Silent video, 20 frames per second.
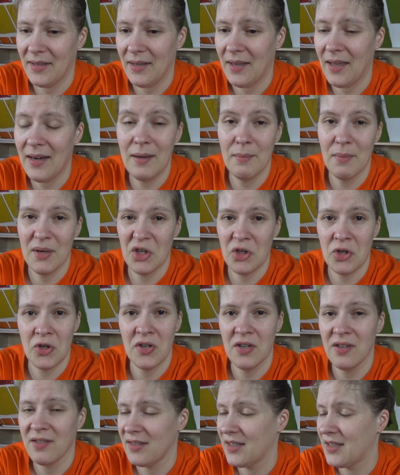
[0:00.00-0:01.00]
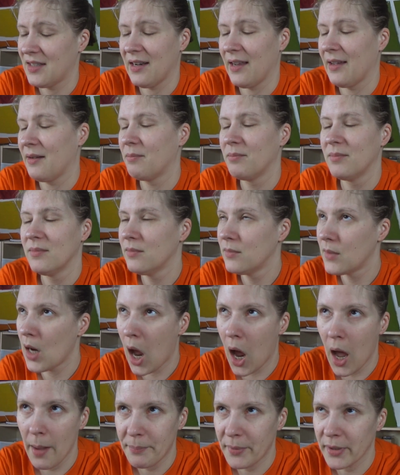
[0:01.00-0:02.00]
any measure. It's like
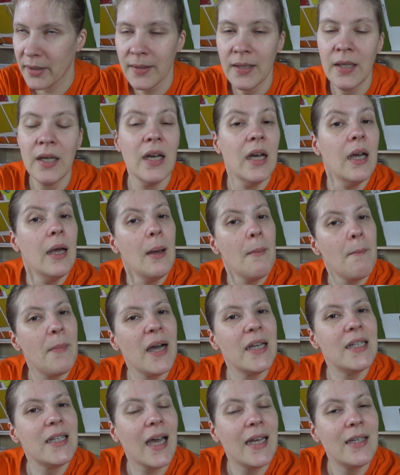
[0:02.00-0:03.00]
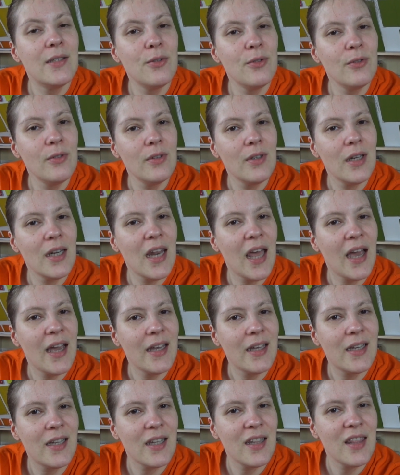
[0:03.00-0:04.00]
nap. But I do
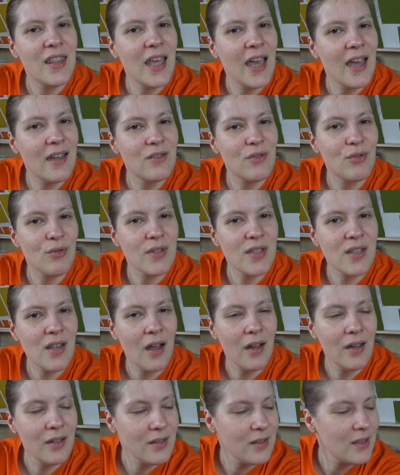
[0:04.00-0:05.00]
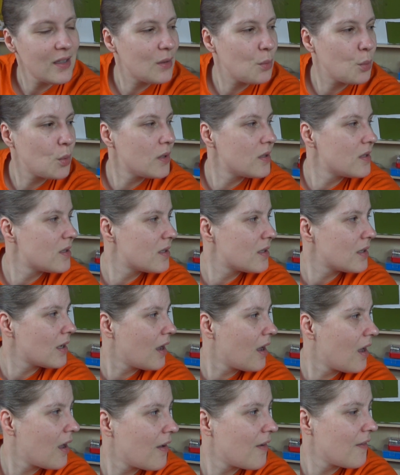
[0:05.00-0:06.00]
like the end result. It was
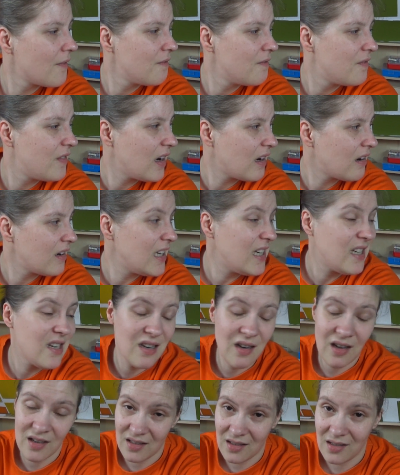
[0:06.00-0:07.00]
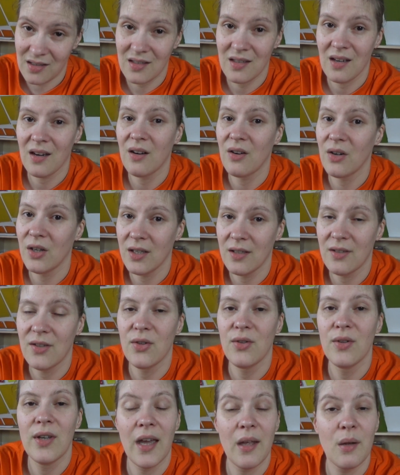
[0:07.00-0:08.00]
uh, very necessary
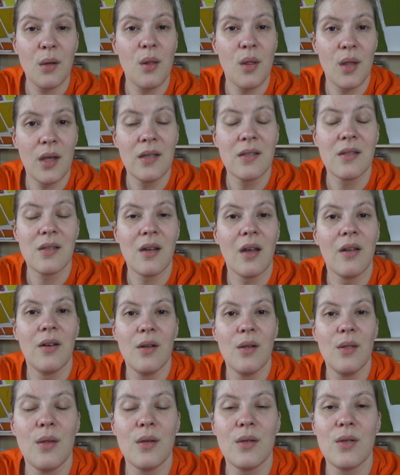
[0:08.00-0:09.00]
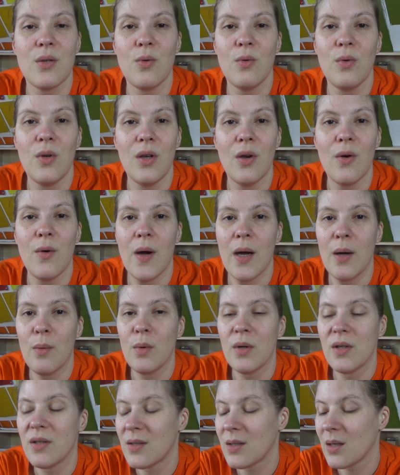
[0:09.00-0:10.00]
to get things done the studio. I
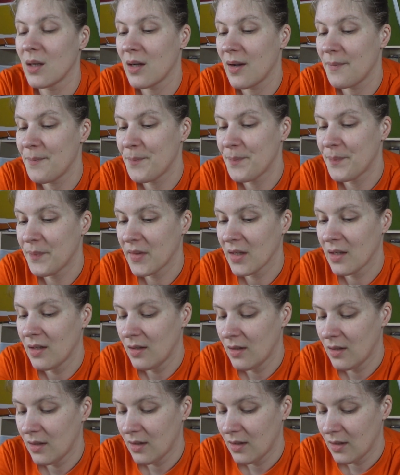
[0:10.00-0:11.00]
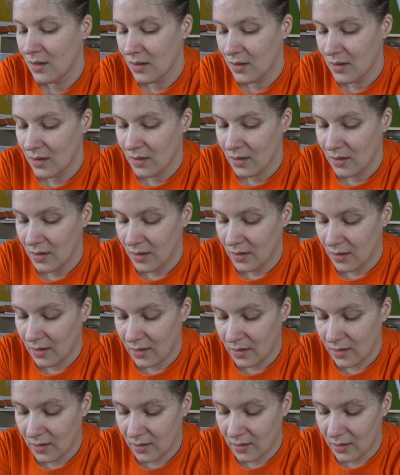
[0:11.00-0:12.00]
was um,
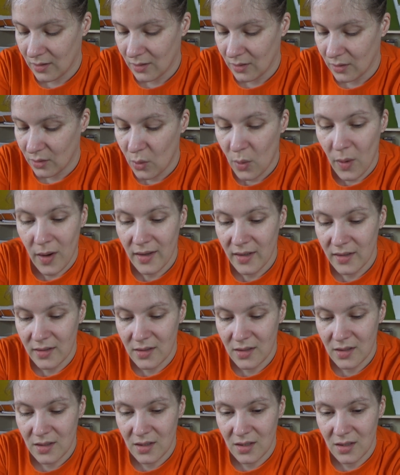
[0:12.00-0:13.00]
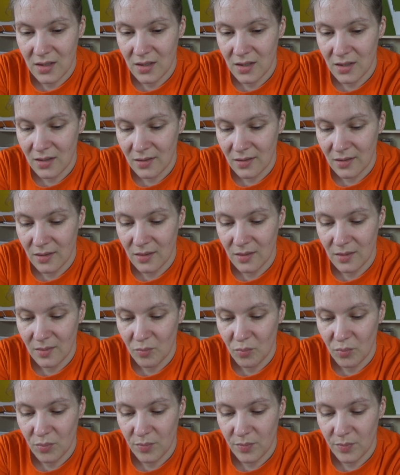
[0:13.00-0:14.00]
uh, quite
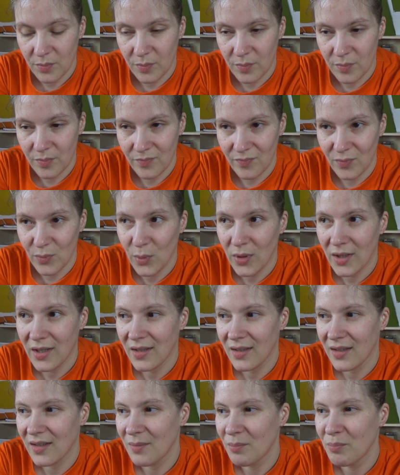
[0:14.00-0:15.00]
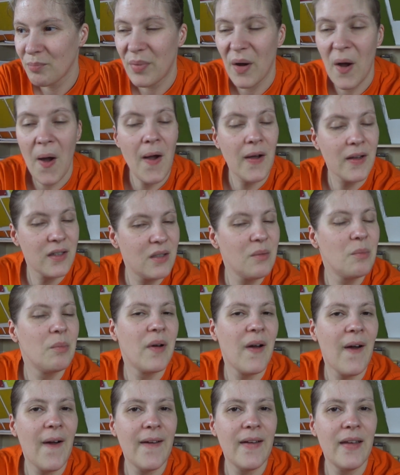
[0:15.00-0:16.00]
well bugged
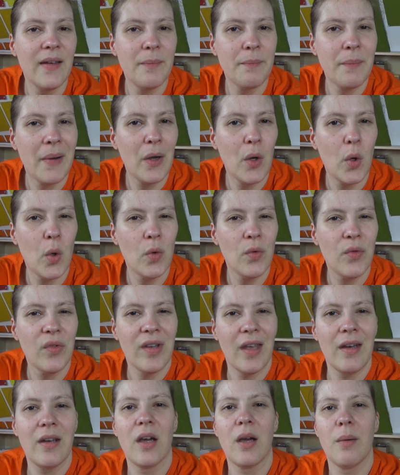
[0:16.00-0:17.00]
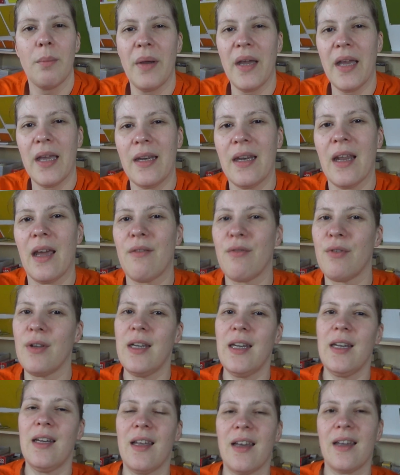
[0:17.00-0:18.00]
by my old setup and I
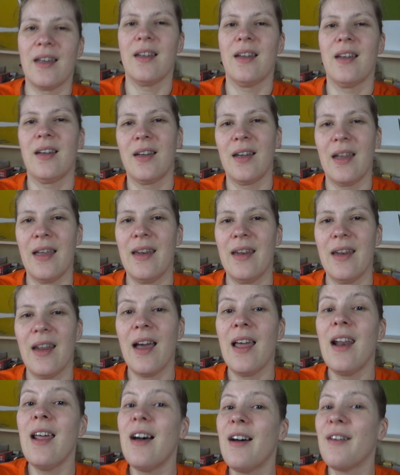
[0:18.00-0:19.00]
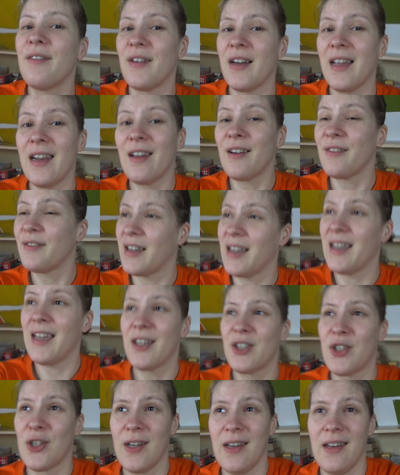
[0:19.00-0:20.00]
really like and I love I love I
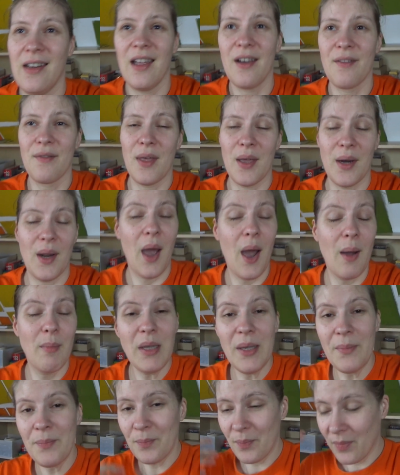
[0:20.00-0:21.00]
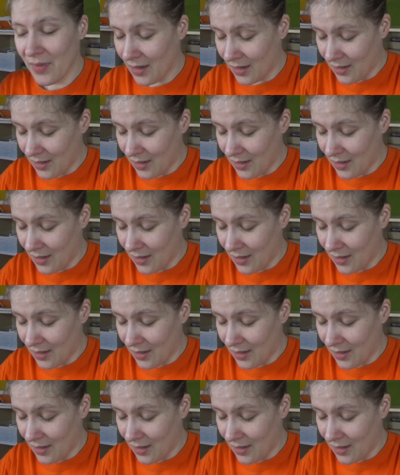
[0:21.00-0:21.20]
actually love that hubby